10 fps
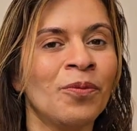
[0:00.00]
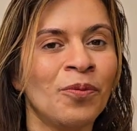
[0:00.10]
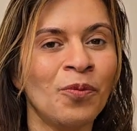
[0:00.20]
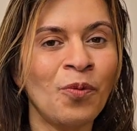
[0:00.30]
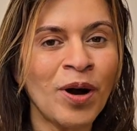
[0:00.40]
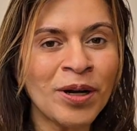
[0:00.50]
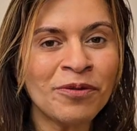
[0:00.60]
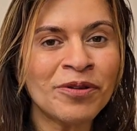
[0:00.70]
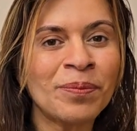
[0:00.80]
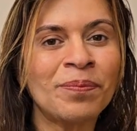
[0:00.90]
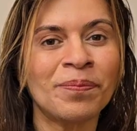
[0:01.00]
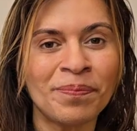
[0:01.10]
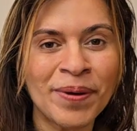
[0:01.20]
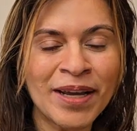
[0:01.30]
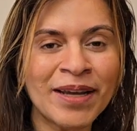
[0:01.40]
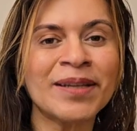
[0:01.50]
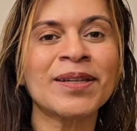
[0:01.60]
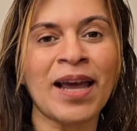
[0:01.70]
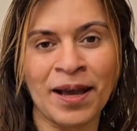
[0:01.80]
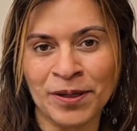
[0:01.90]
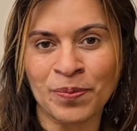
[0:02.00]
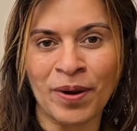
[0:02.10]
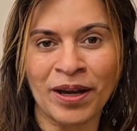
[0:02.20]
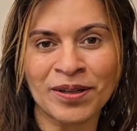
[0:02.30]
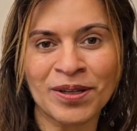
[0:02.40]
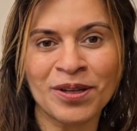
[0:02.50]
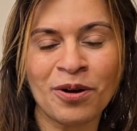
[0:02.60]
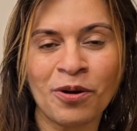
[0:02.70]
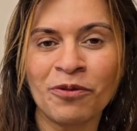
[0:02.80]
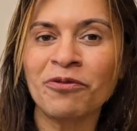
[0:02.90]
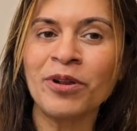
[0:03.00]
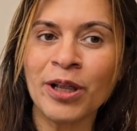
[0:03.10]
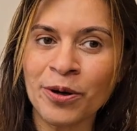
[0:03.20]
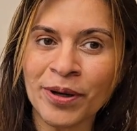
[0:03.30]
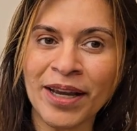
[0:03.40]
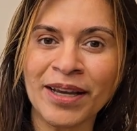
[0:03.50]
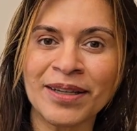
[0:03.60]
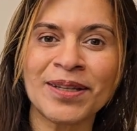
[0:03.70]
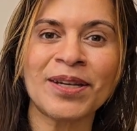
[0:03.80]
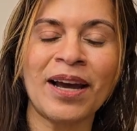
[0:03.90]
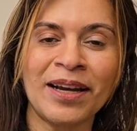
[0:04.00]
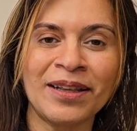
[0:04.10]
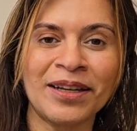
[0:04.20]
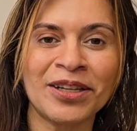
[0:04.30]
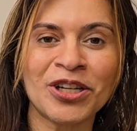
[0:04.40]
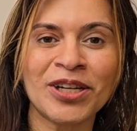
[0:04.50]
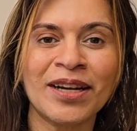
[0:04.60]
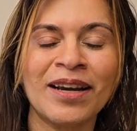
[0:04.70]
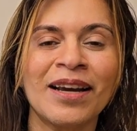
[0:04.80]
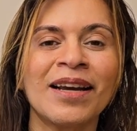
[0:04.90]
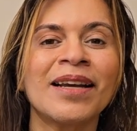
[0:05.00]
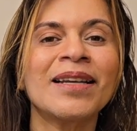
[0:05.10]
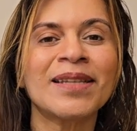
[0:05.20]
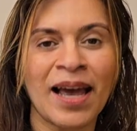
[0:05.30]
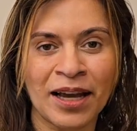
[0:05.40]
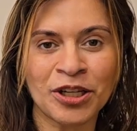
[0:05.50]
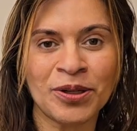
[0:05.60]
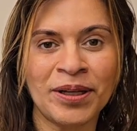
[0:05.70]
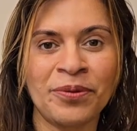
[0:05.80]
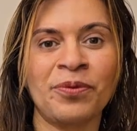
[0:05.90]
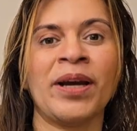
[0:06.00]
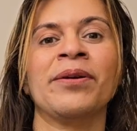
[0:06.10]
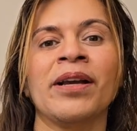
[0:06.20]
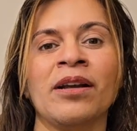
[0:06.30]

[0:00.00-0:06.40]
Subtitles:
One of the biggest aspects of looking stylish is actually wearing